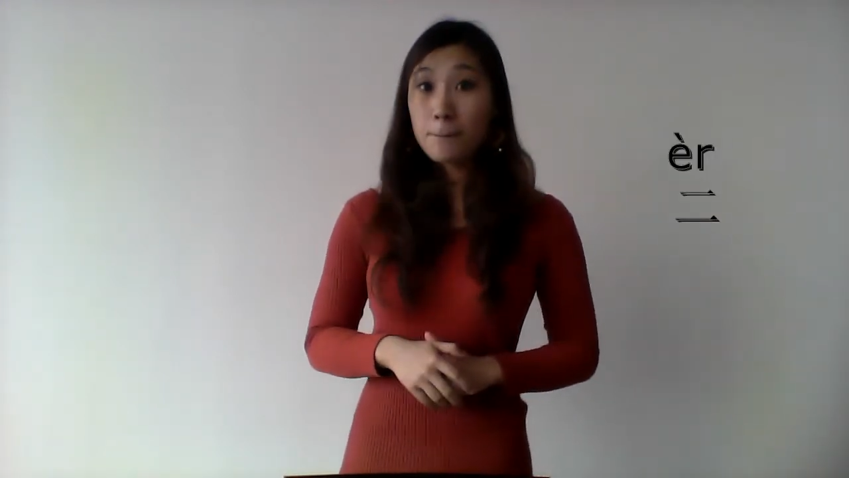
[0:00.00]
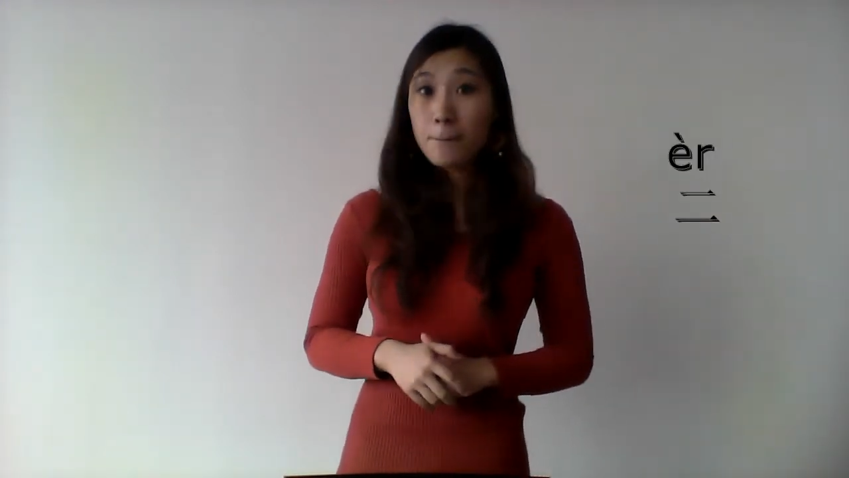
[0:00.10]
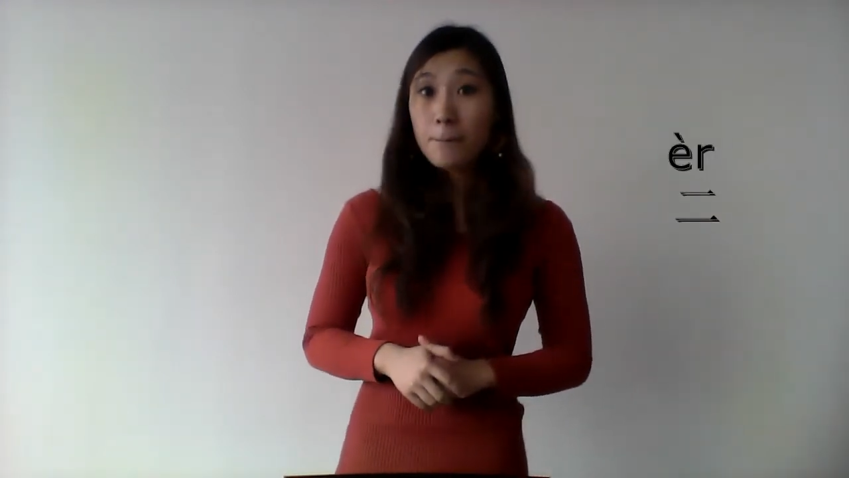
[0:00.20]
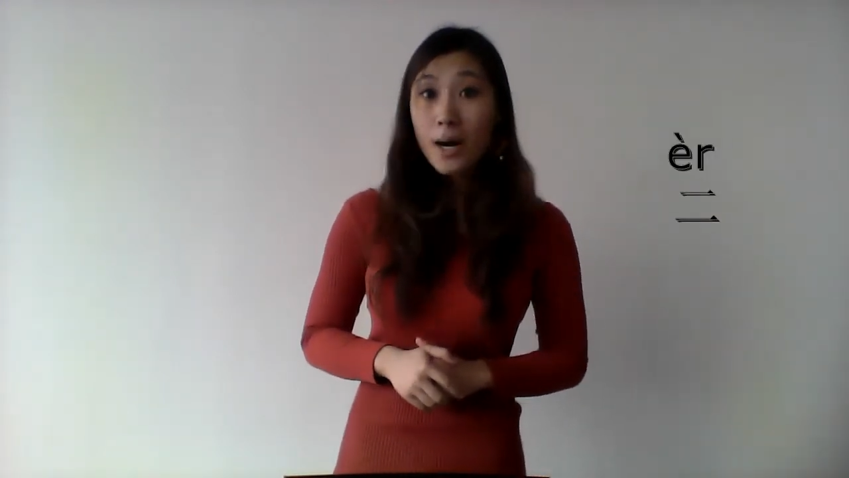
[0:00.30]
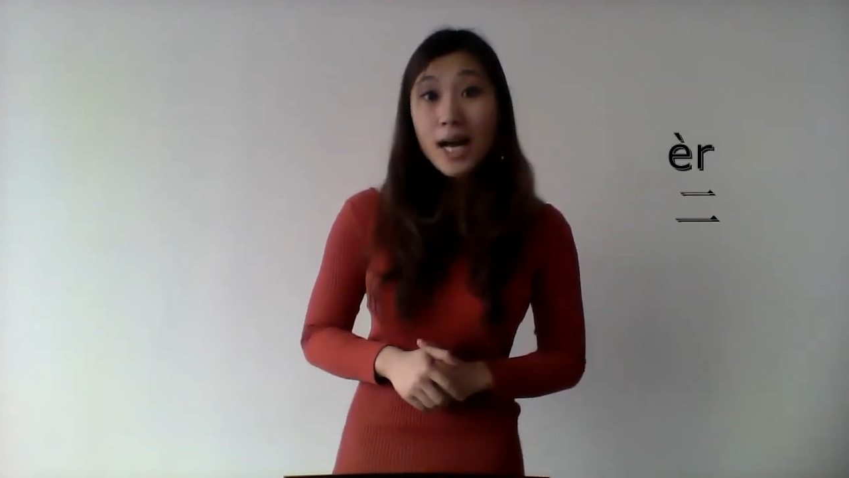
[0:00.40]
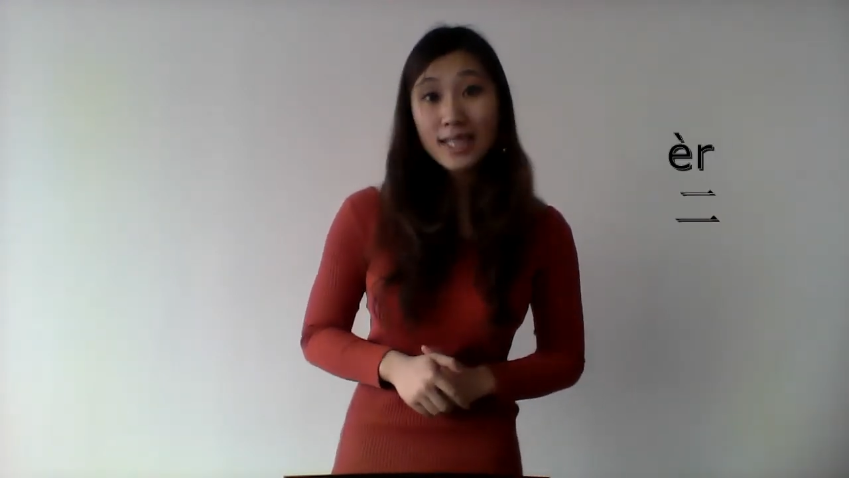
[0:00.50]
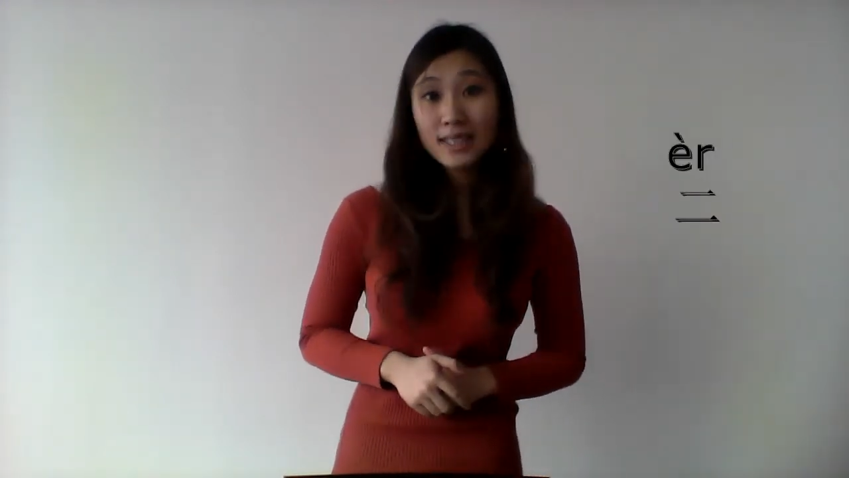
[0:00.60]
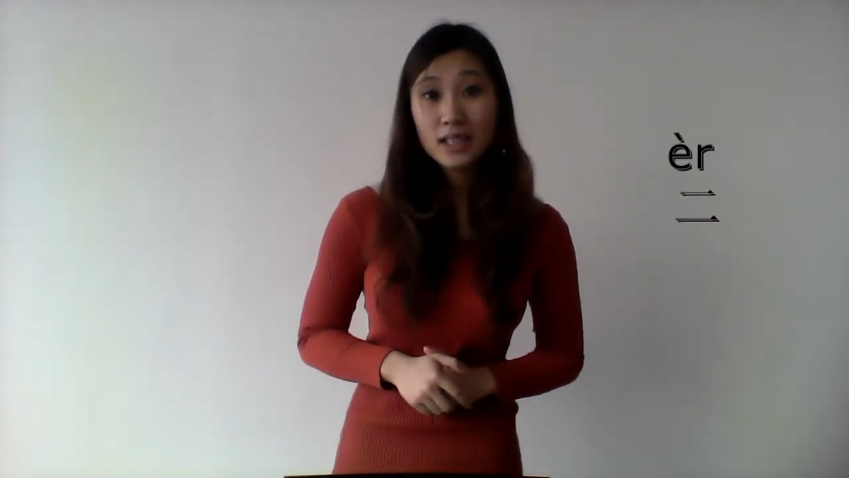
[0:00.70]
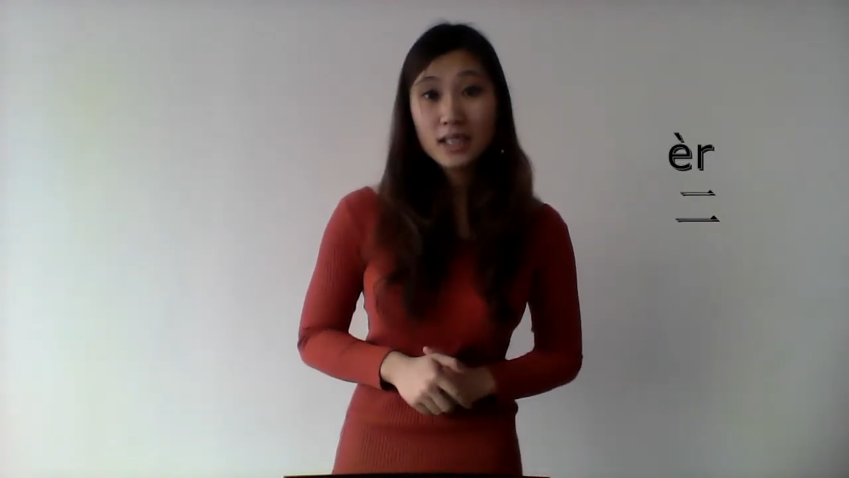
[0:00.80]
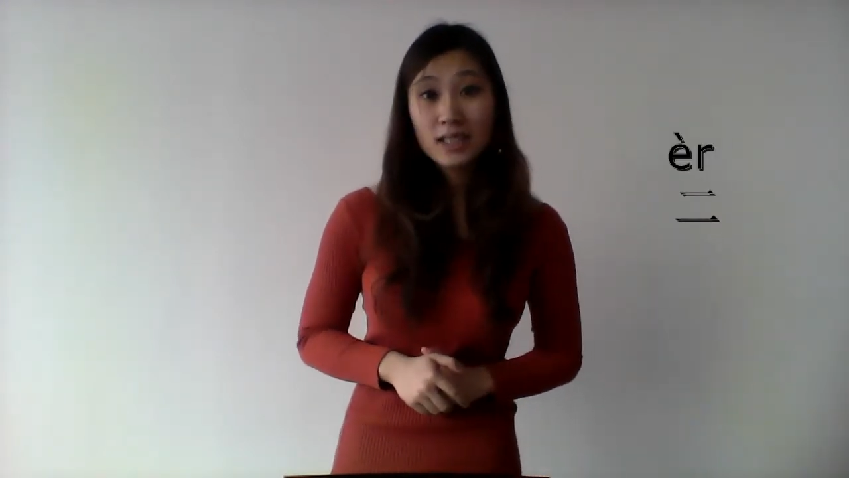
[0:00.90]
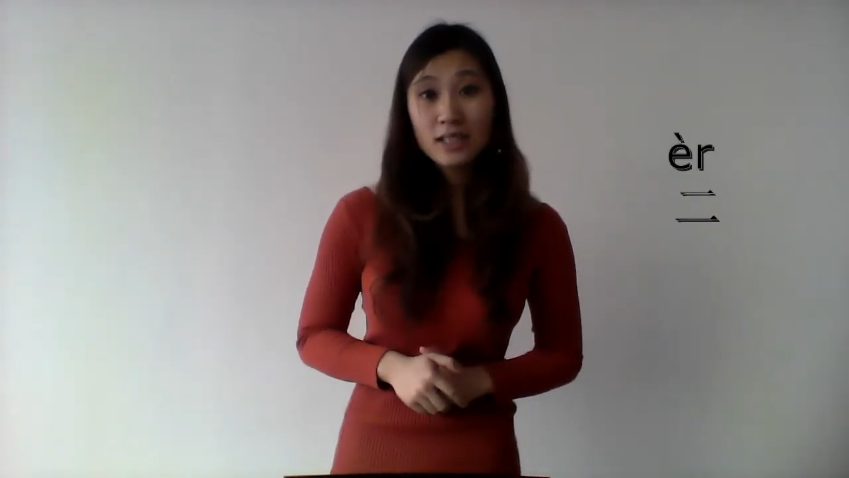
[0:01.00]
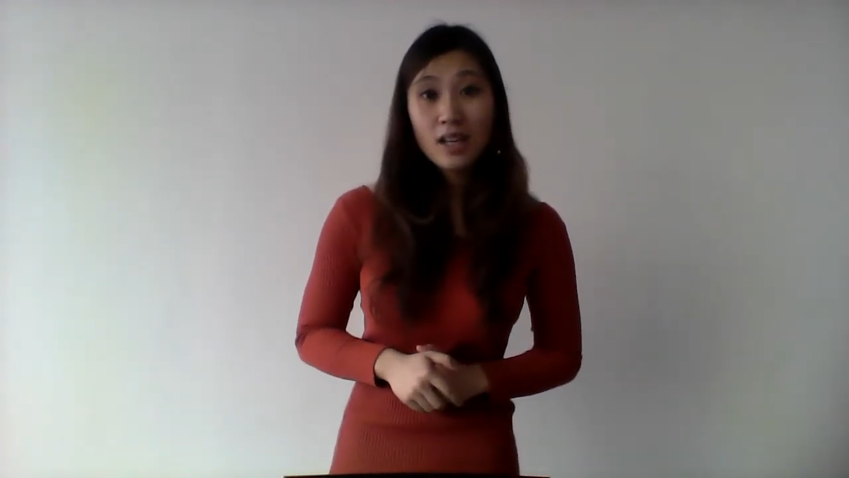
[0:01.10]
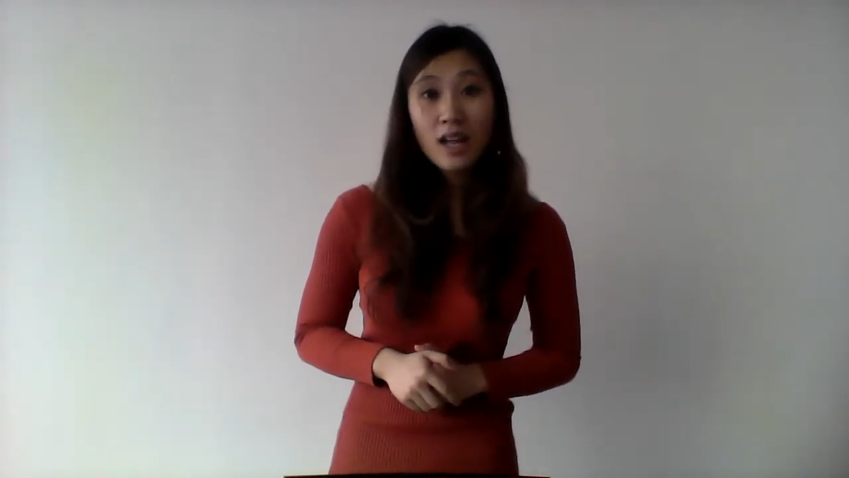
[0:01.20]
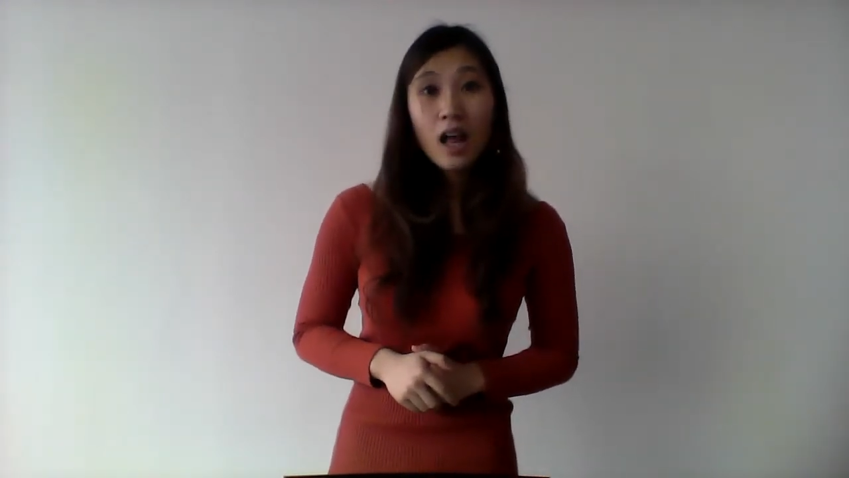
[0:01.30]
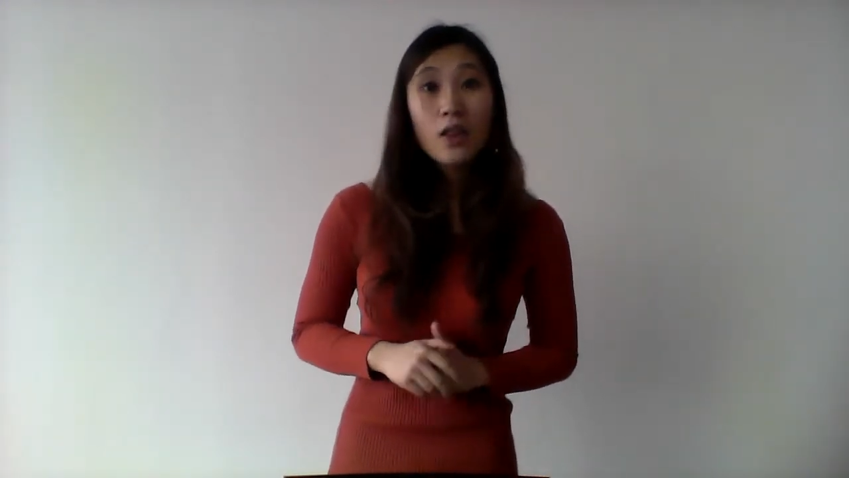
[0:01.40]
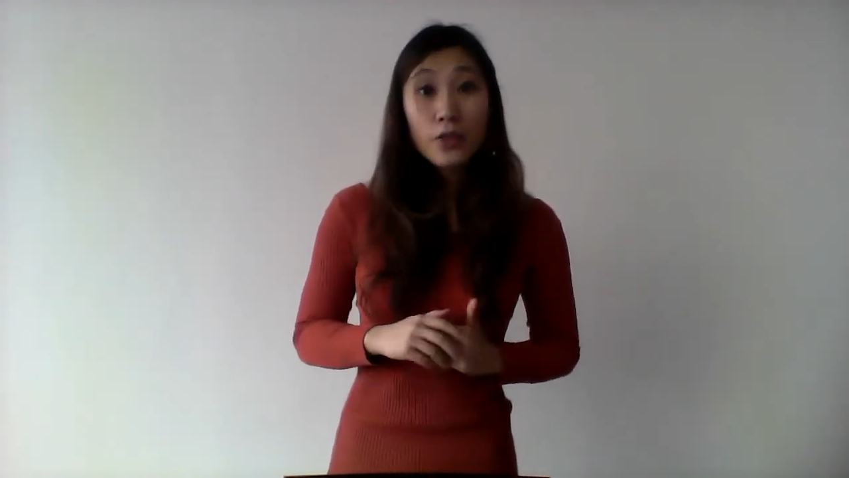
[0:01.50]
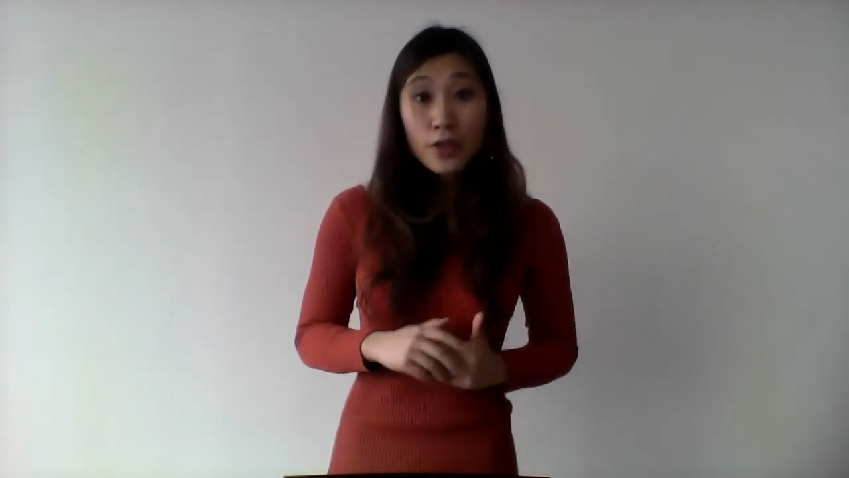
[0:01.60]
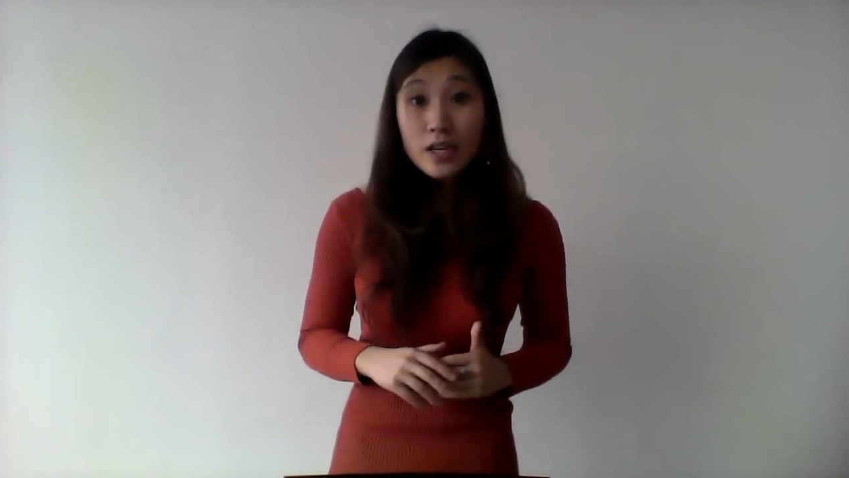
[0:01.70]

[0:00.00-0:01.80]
but there